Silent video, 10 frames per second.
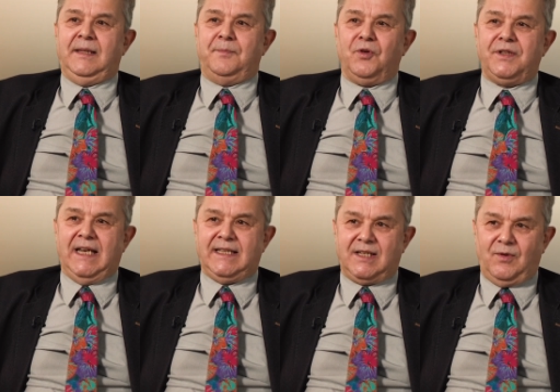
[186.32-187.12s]
The
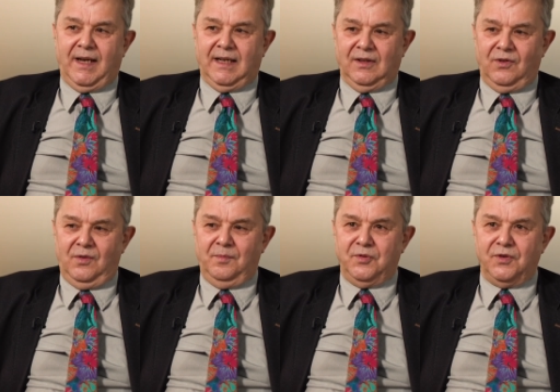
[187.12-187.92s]
process is quite a
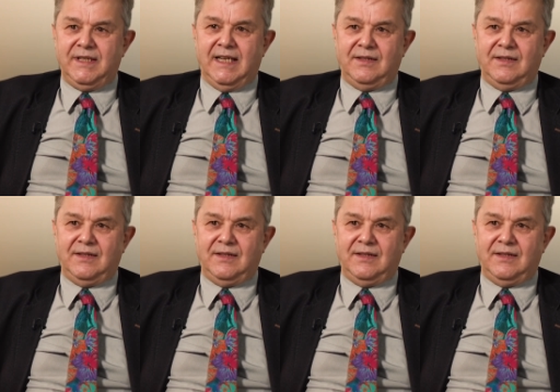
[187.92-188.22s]
long process.